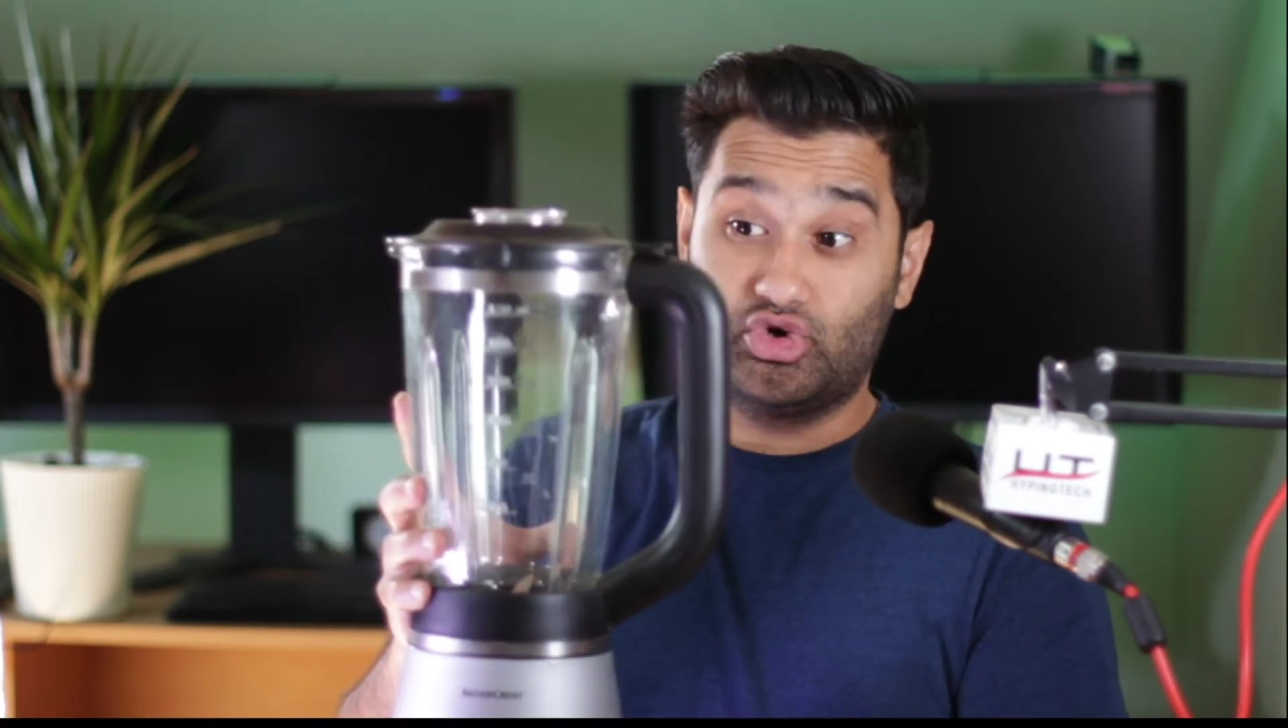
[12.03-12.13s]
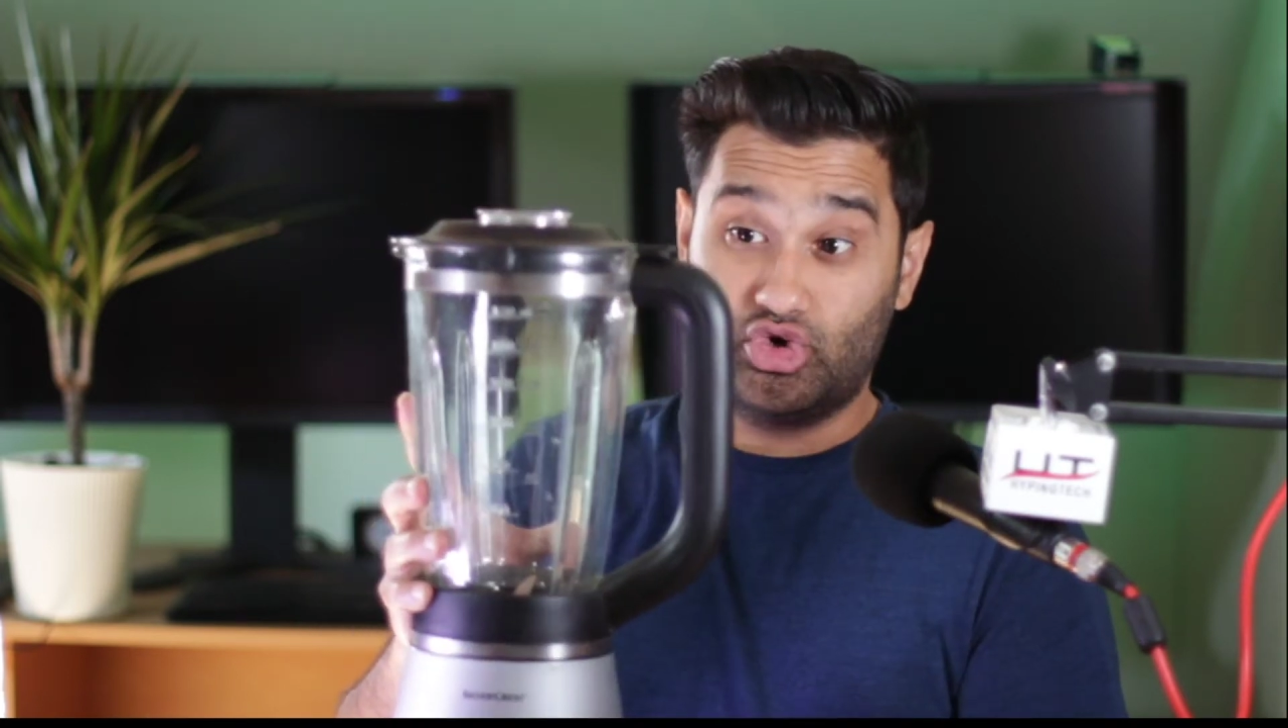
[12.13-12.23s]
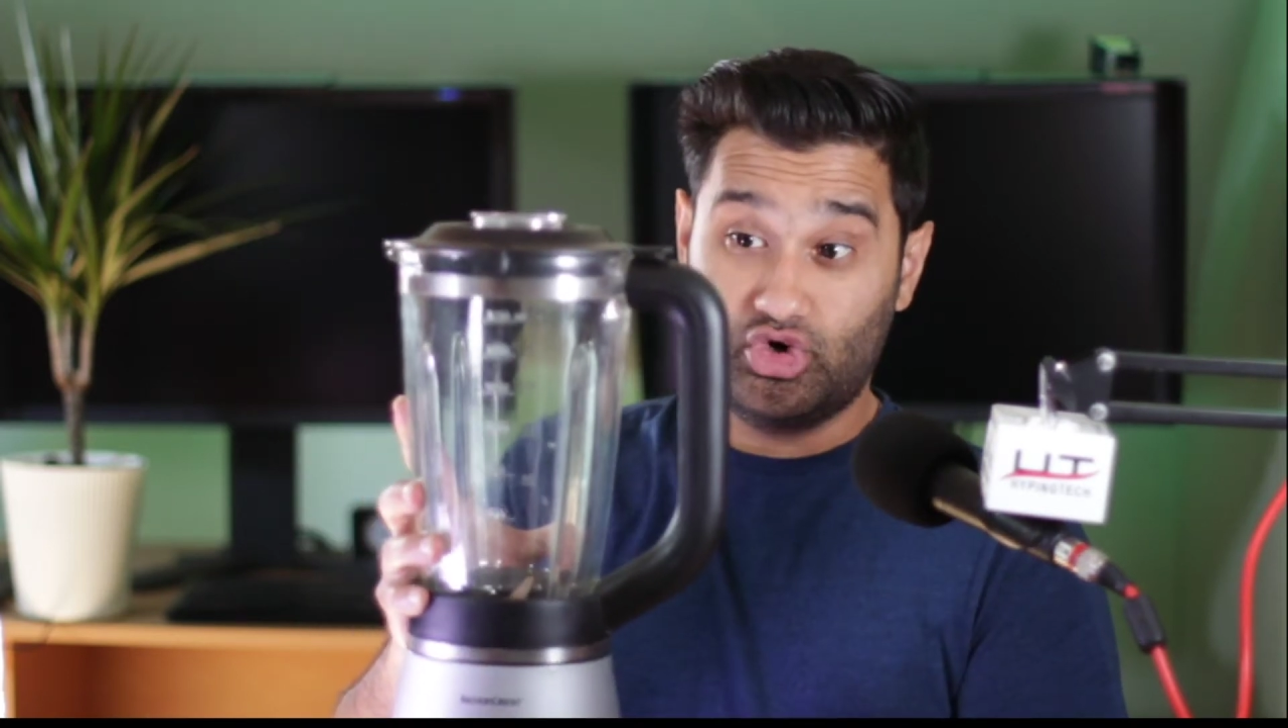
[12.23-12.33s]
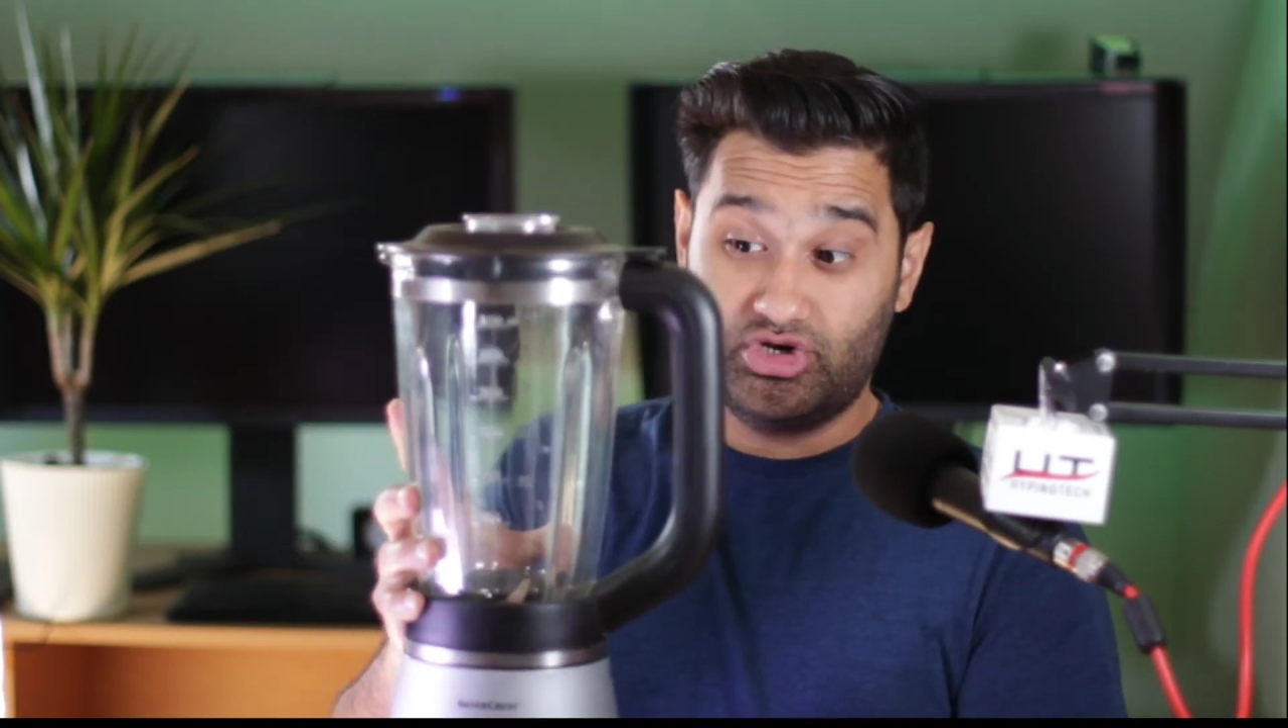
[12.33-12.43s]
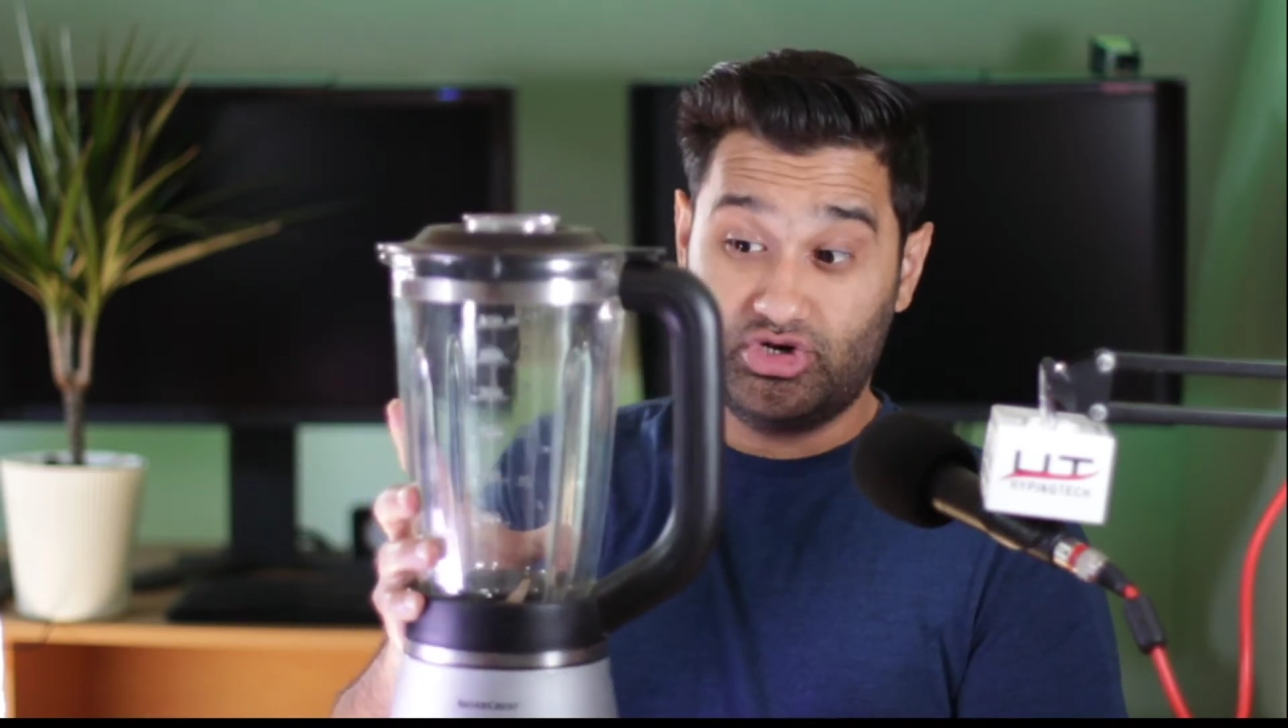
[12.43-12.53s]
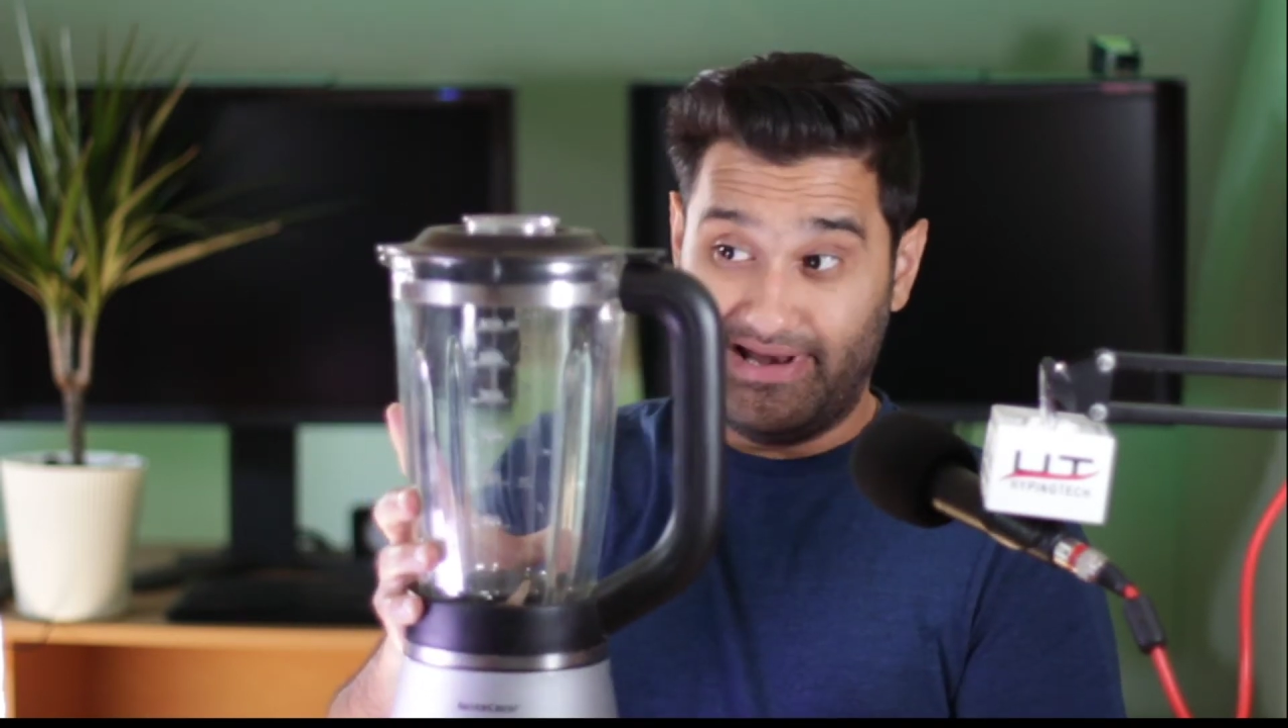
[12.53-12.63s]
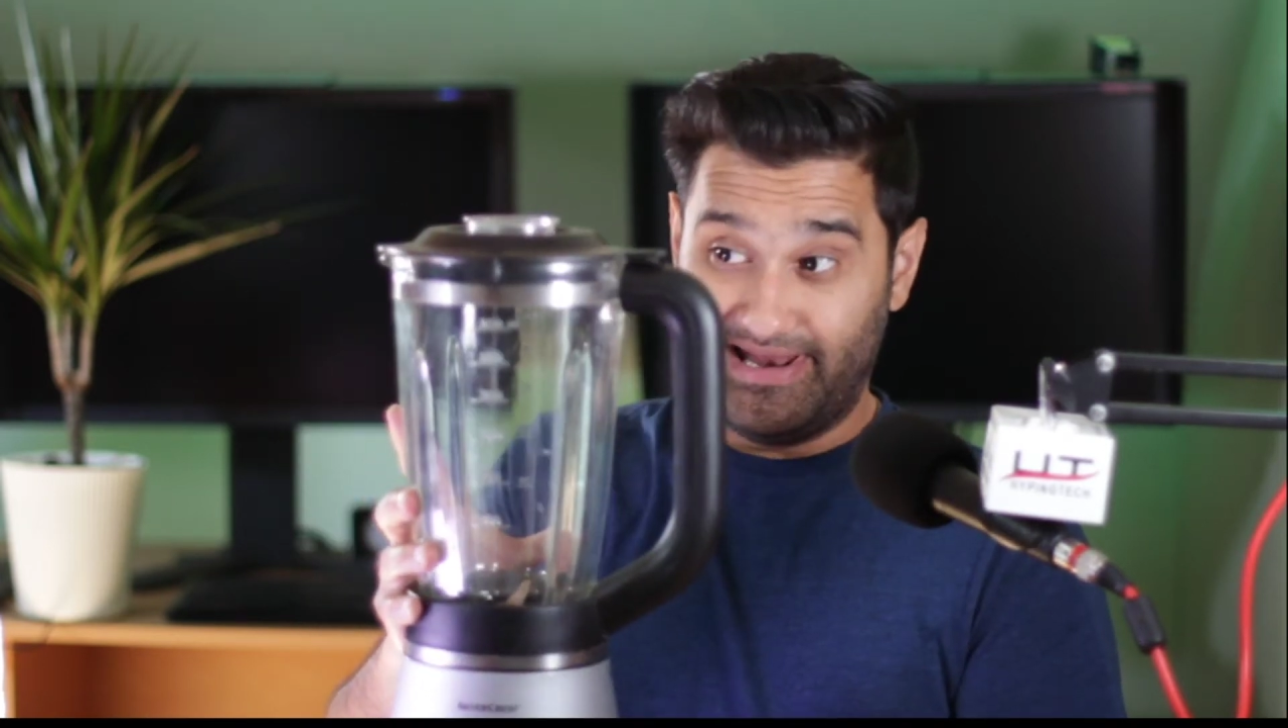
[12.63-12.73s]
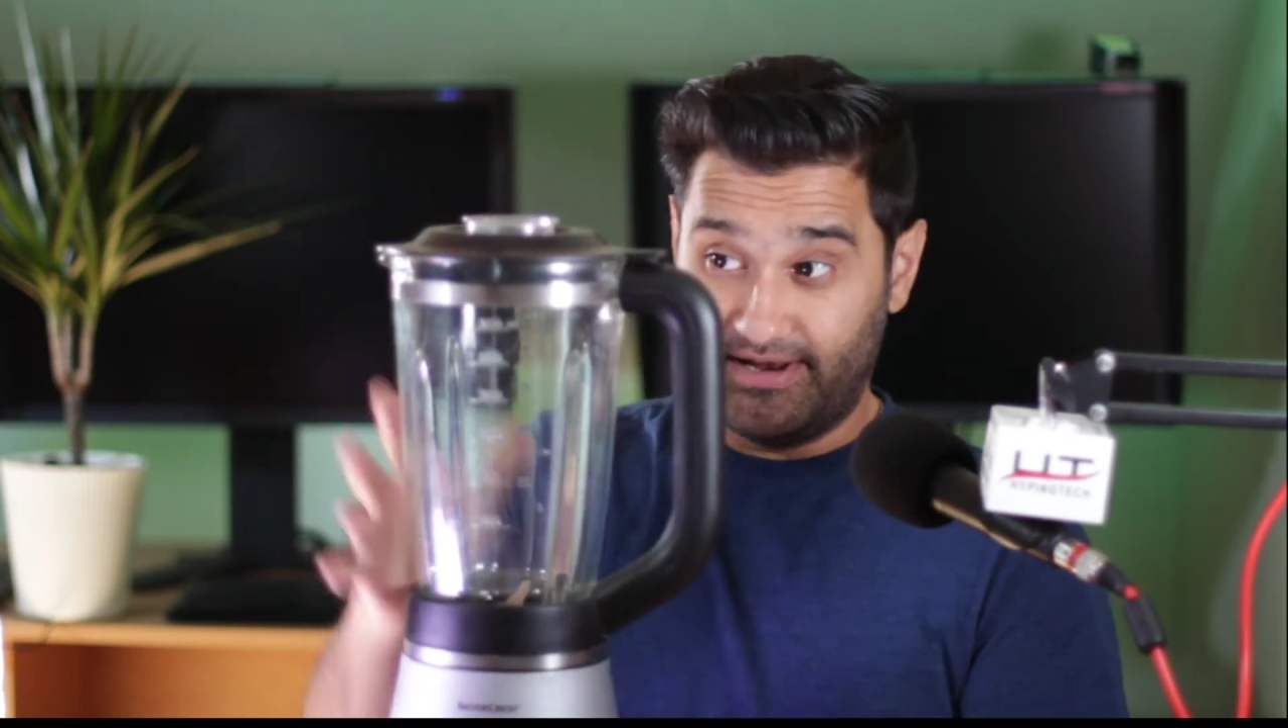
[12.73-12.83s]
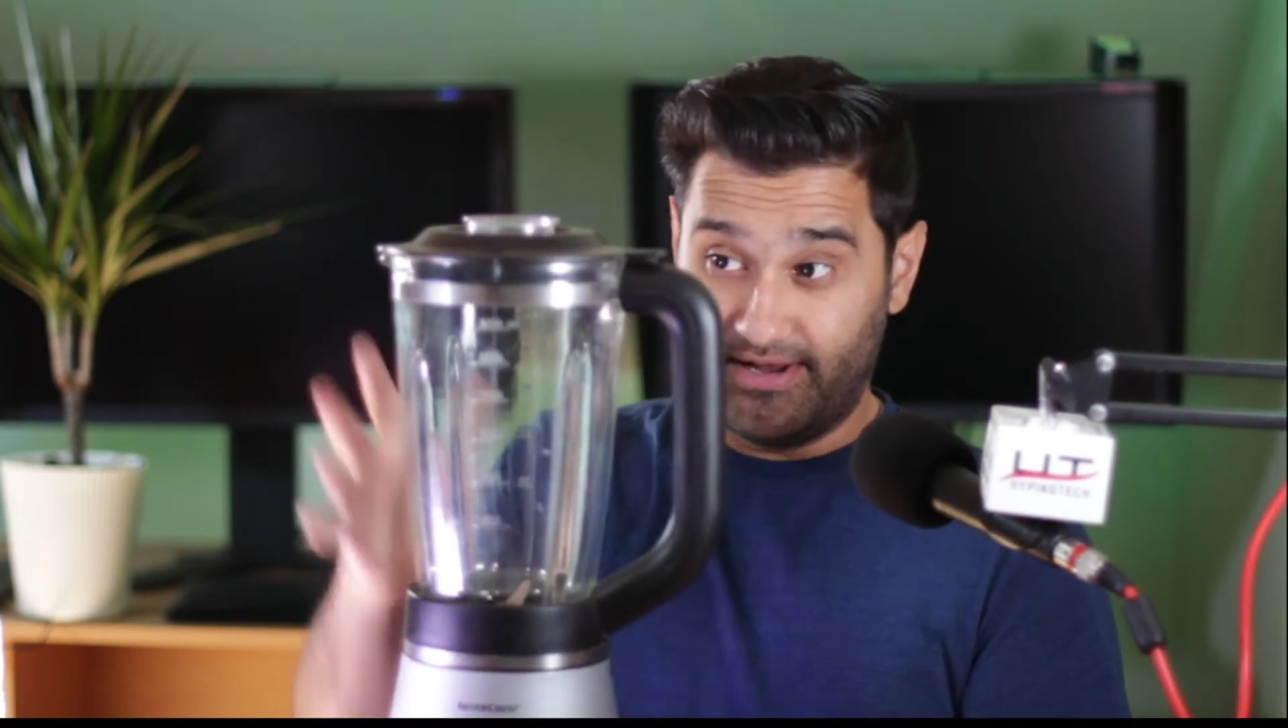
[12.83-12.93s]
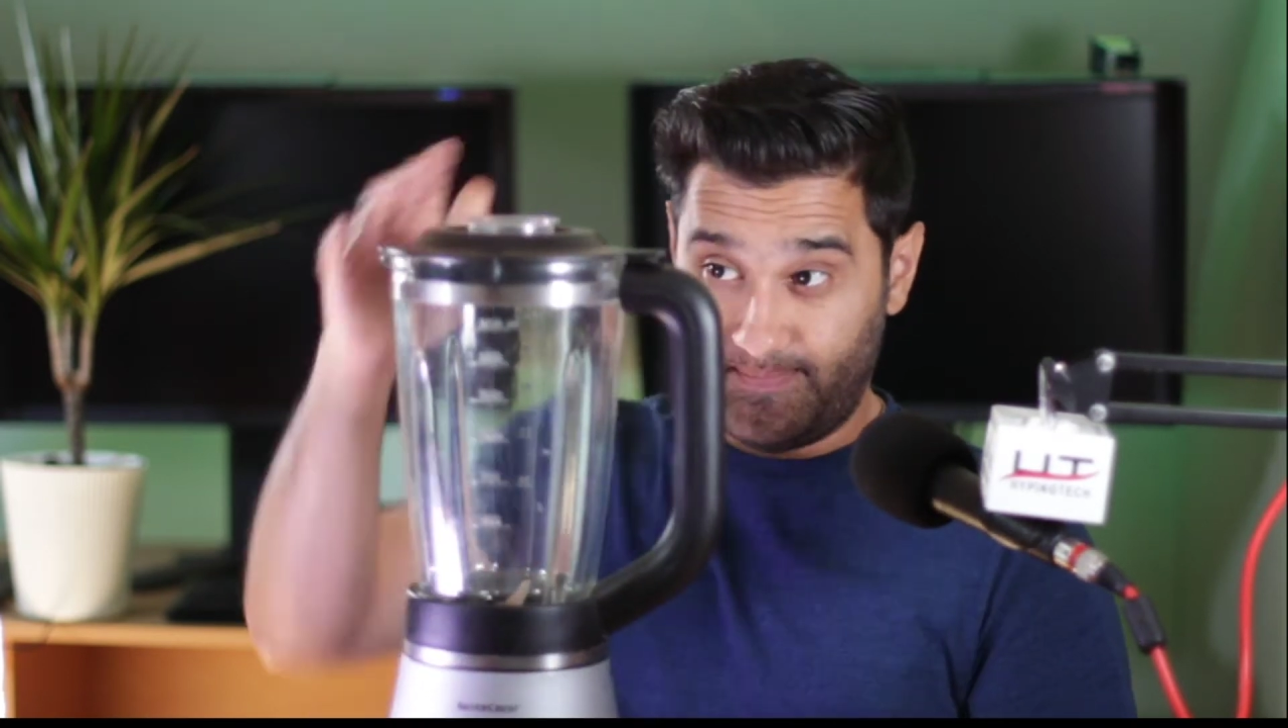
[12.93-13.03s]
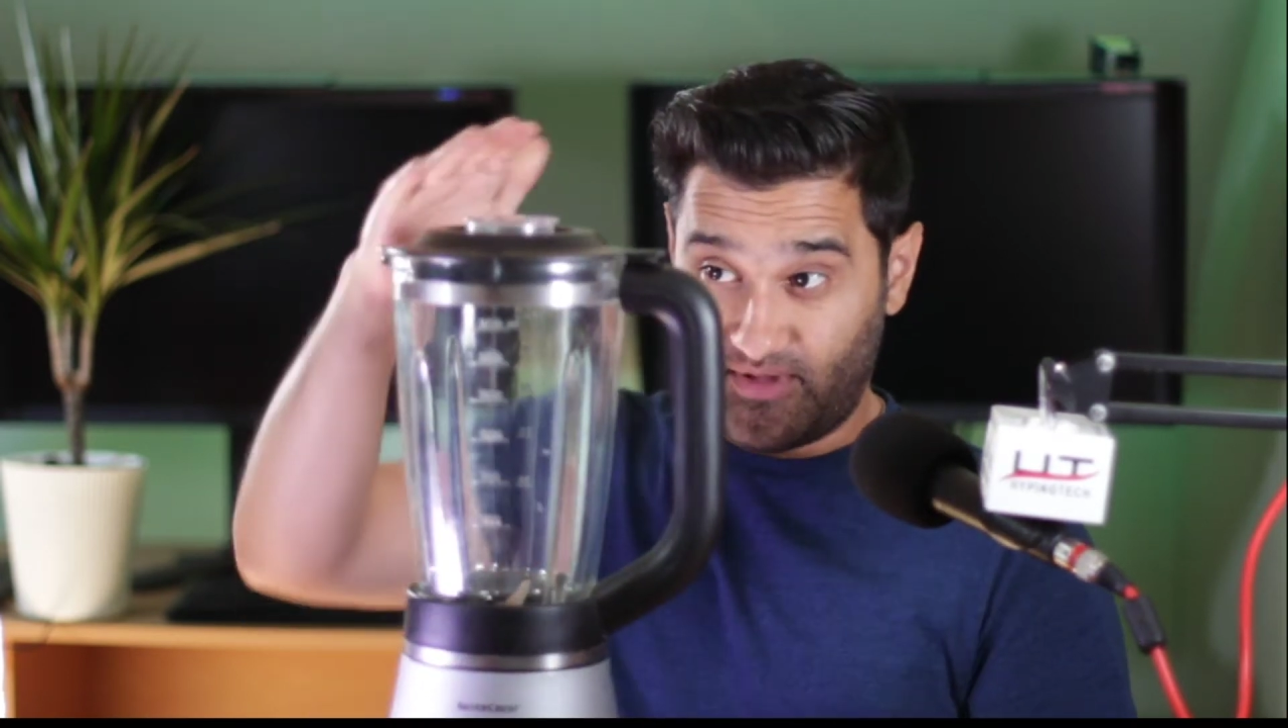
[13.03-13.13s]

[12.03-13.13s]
good blender.